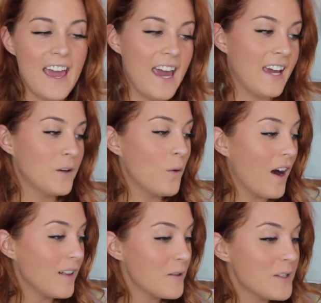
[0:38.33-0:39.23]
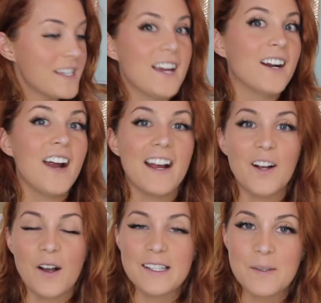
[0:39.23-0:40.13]
And while I was there, I
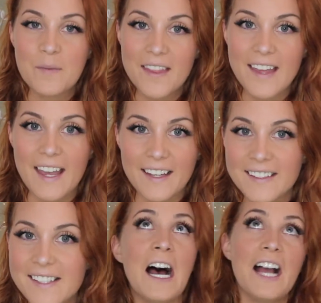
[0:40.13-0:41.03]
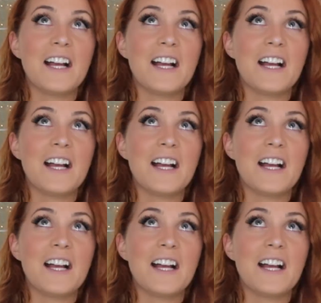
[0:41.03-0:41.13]
got some things.